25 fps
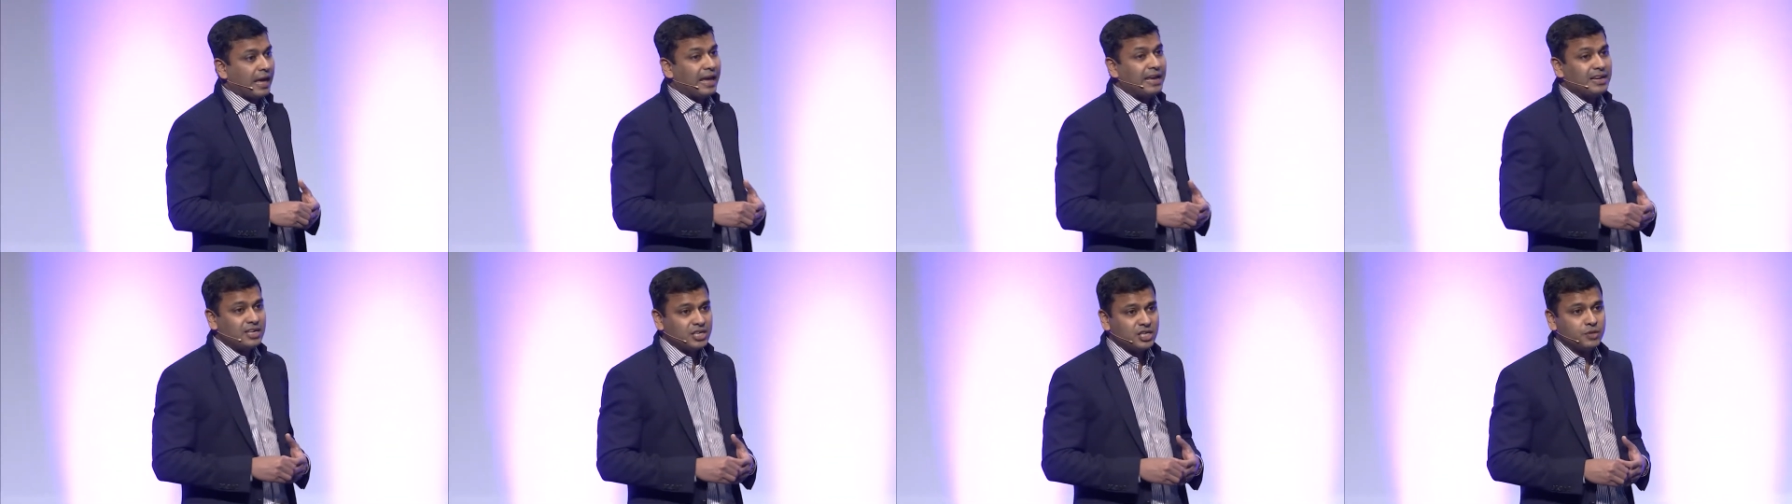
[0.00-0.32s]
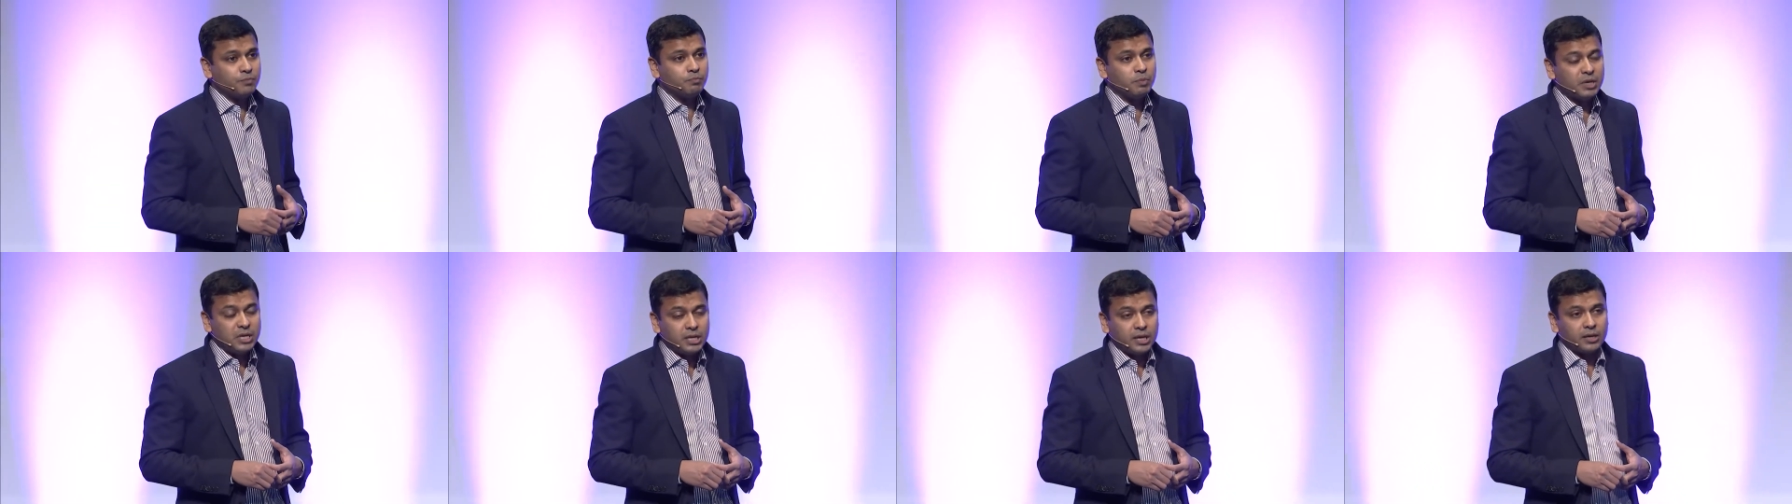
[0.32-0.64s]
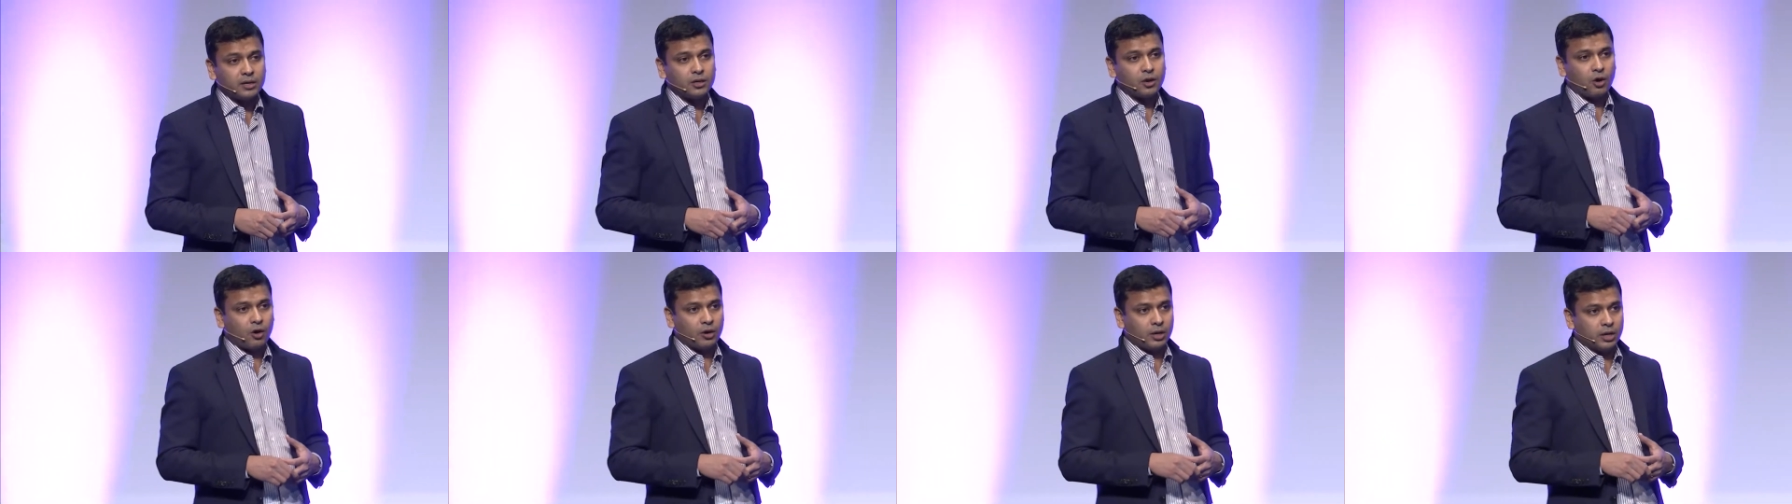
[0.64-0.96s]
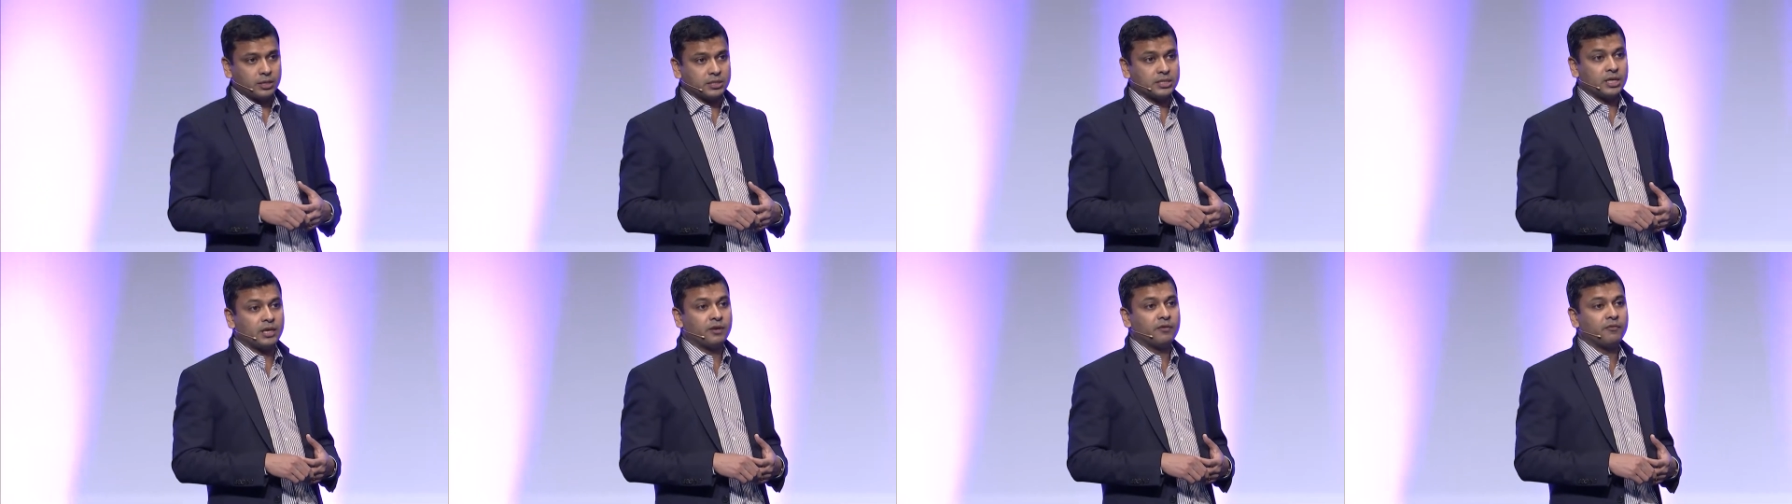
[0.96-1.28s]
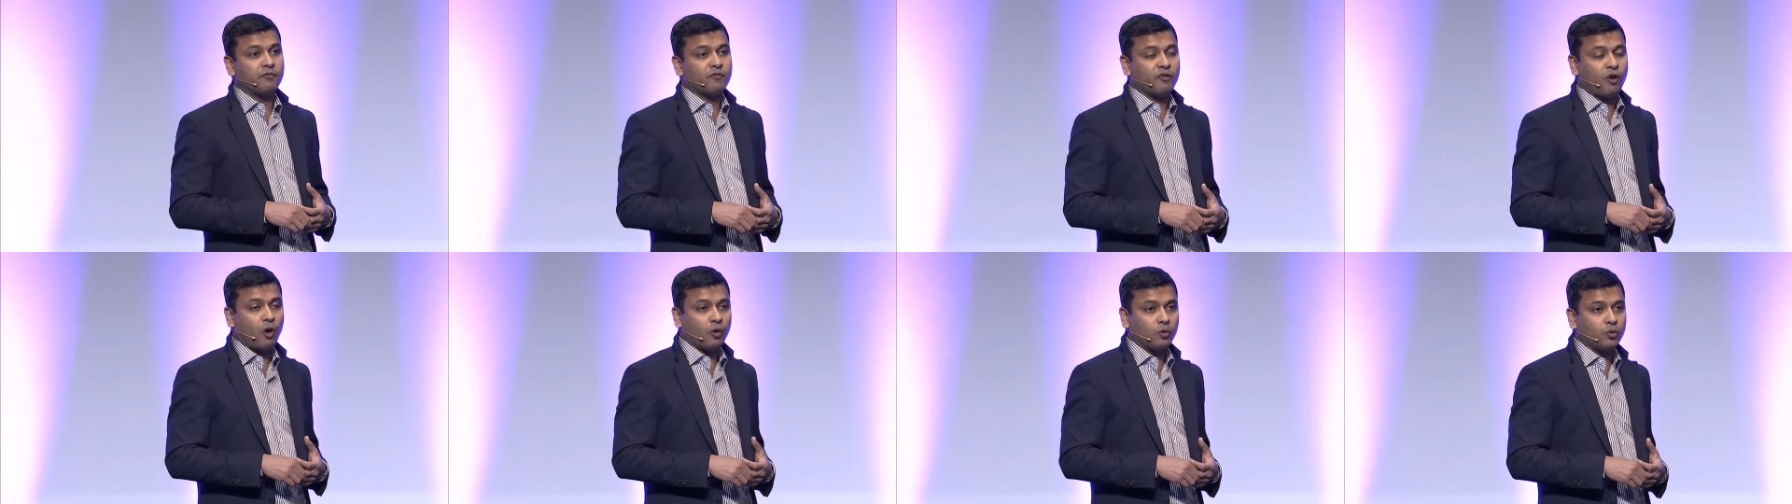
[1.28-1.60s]
eighty billion dollars in
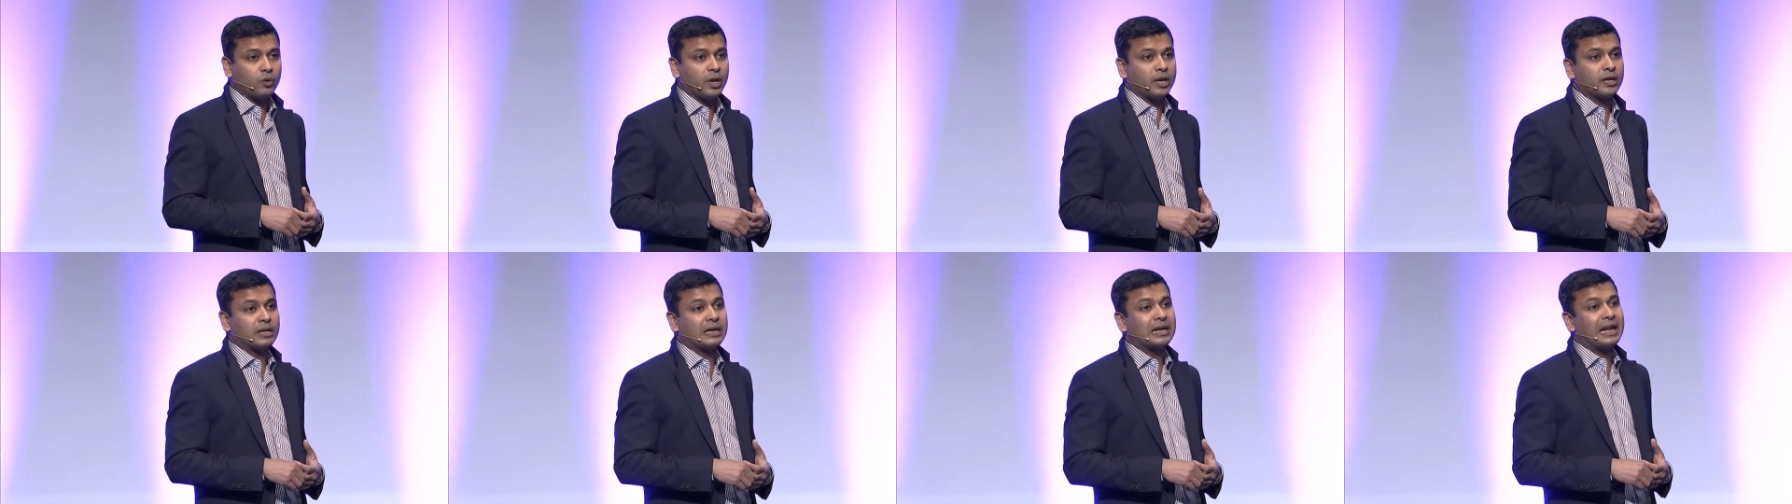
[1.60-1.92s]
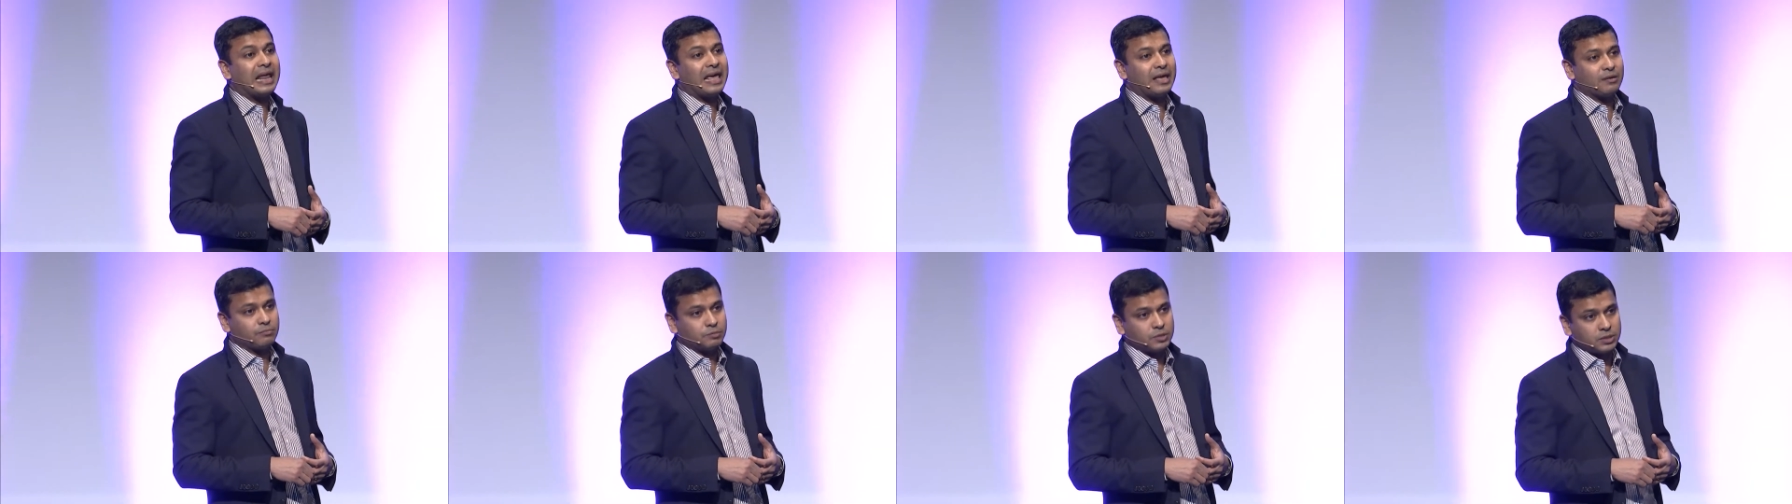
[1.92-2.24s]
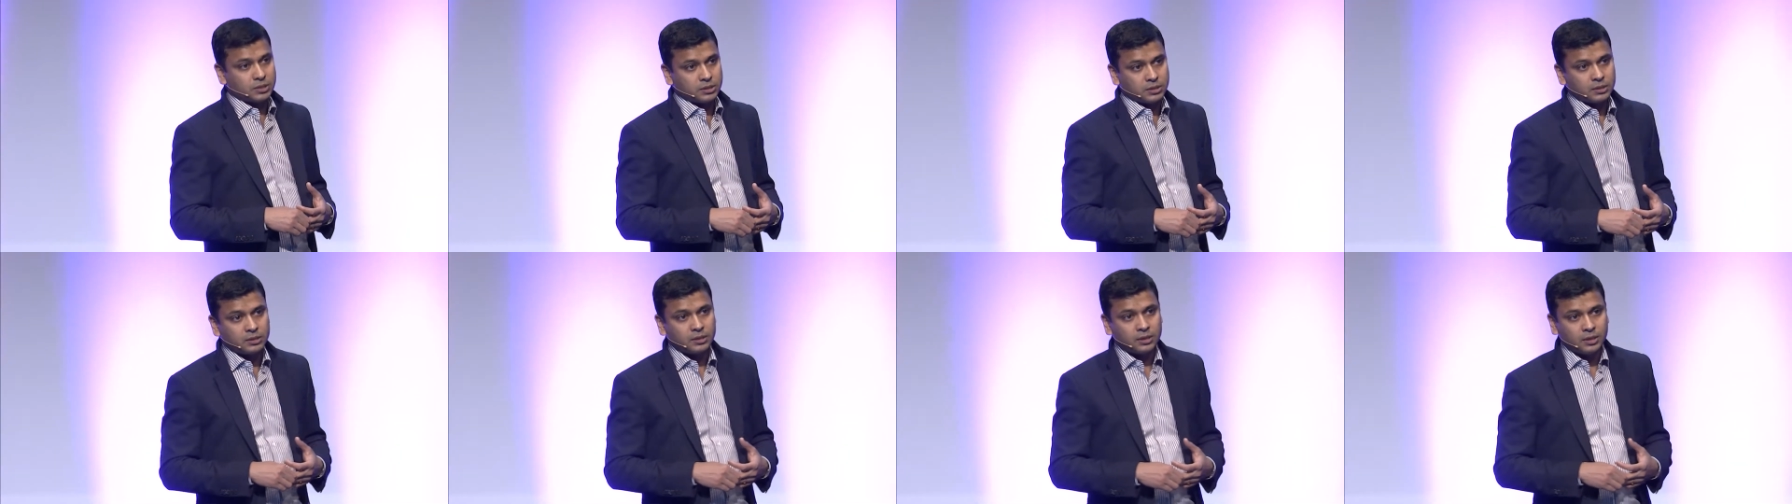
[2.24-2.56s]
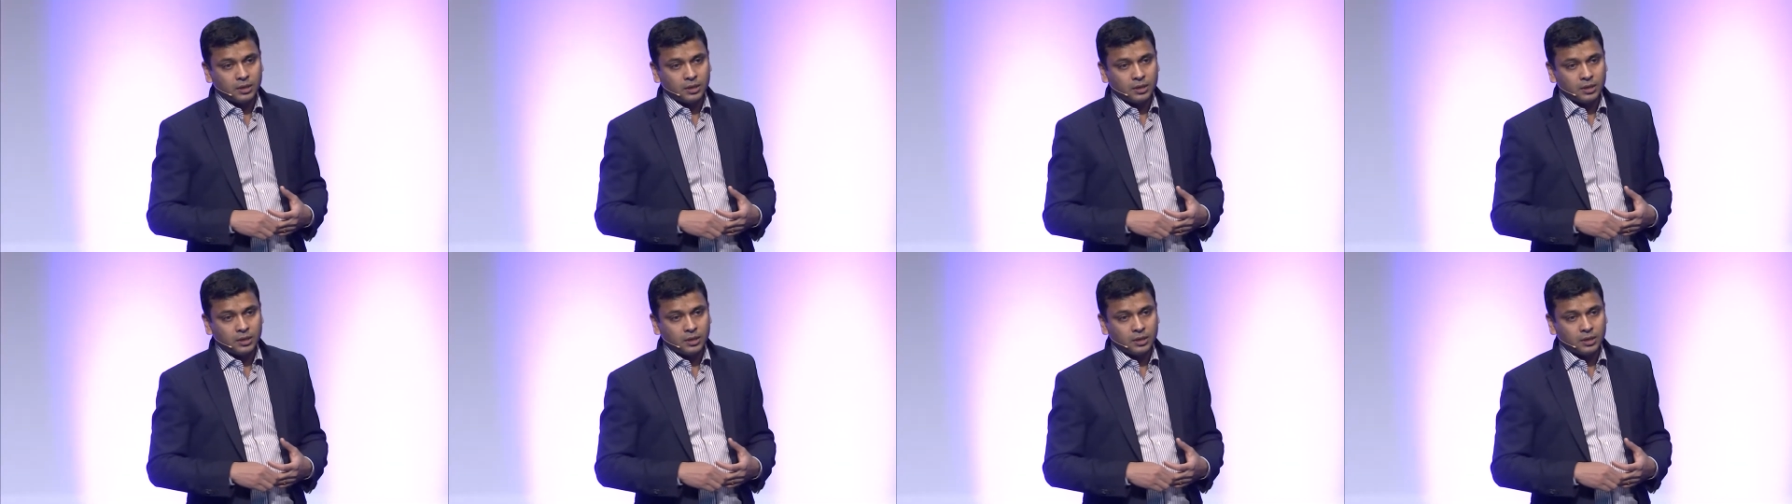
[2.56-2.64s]
fraudulent claims.